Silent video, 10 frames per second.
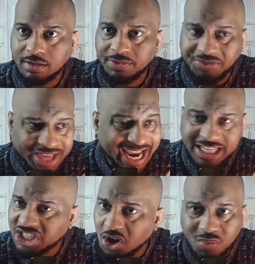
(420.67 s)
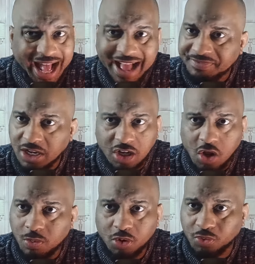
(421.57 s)
They don't have the
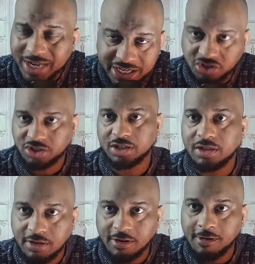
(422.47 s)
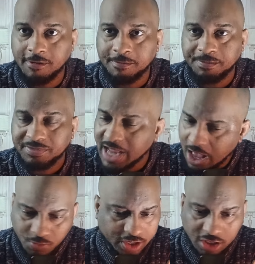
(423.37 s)
global reach.
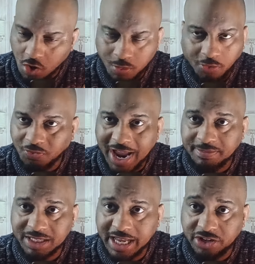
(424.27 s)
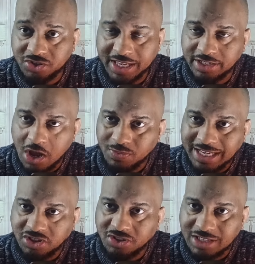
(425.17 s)
Not with global fragmentation. They don't.
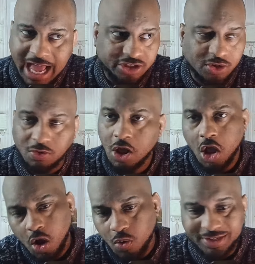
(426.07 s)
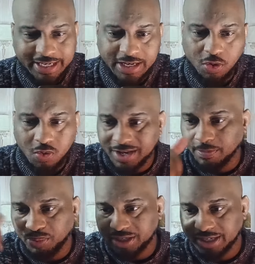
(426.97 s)
That's just logical. Who in the
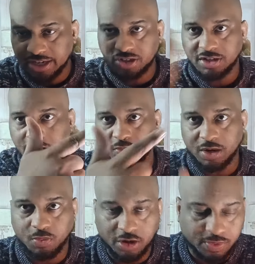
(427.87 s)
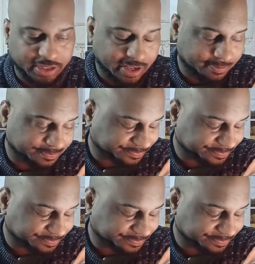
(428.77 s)
BRICS nation is going to want to work with them